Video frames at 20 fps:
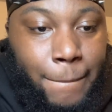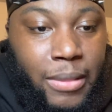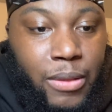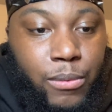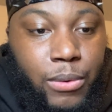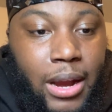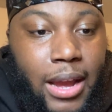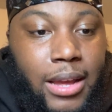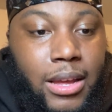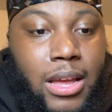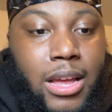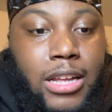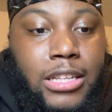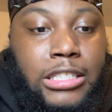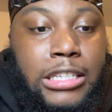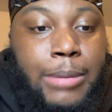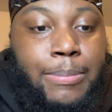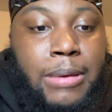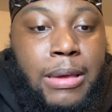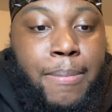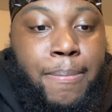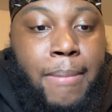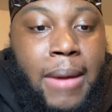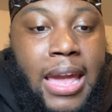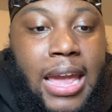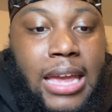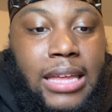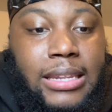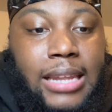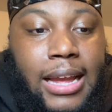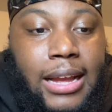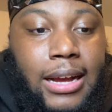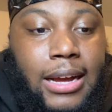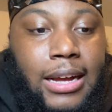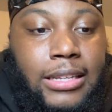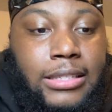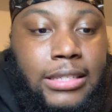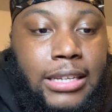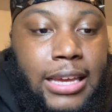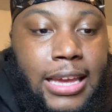right, to be made like
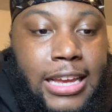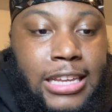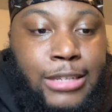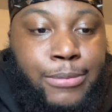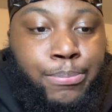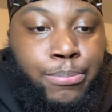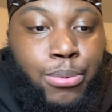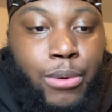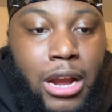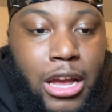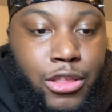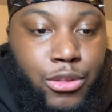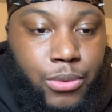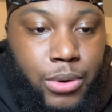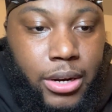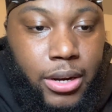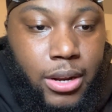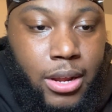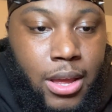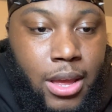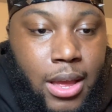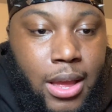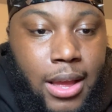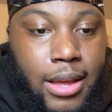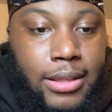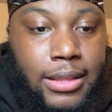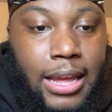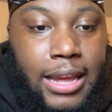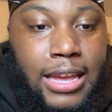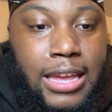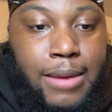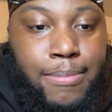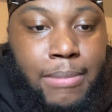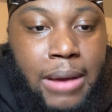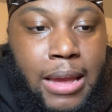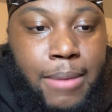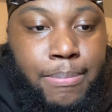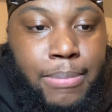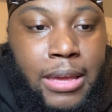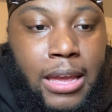unto his brethren, that he
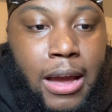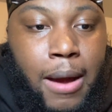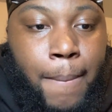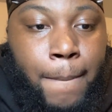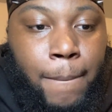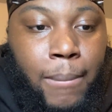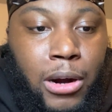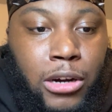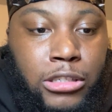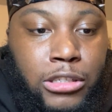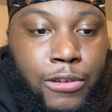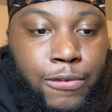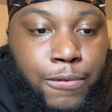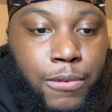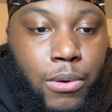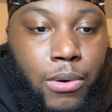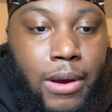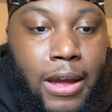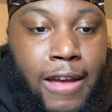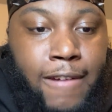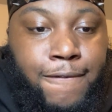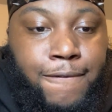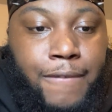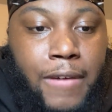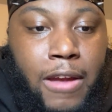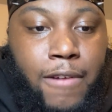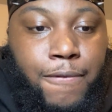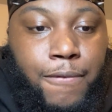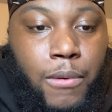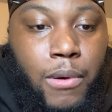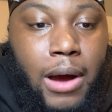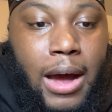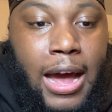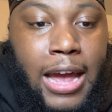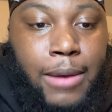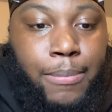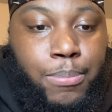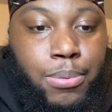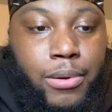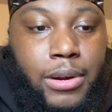might be a merciful and faithful
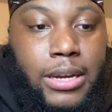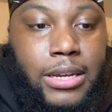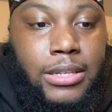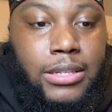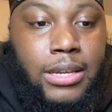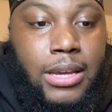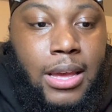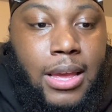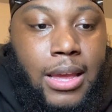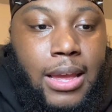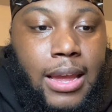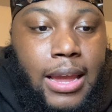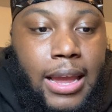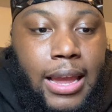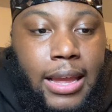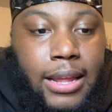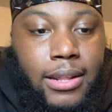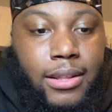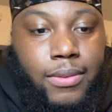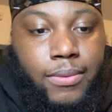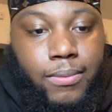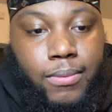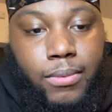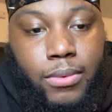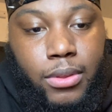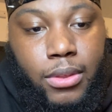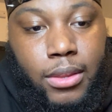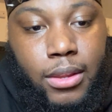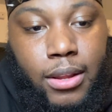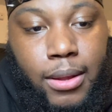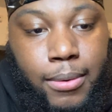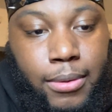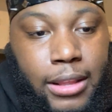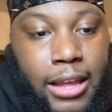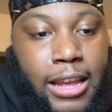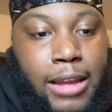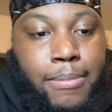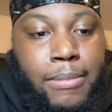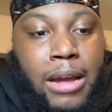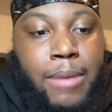high priest in
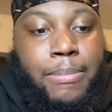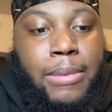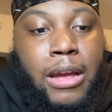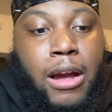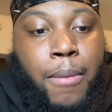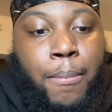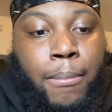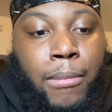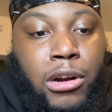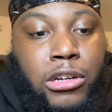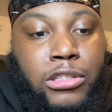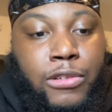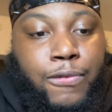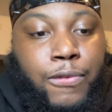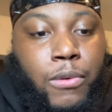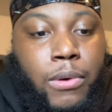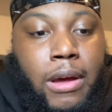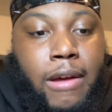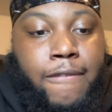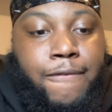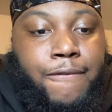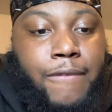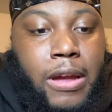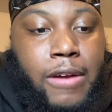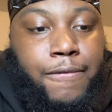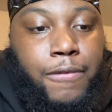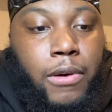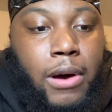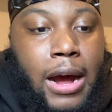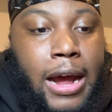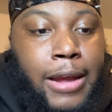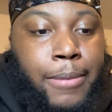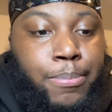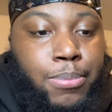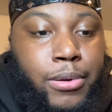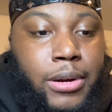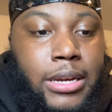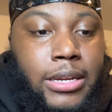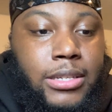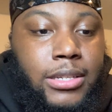that he might be a merciful and faithful high
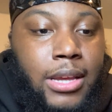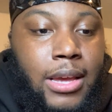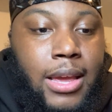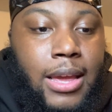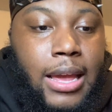priest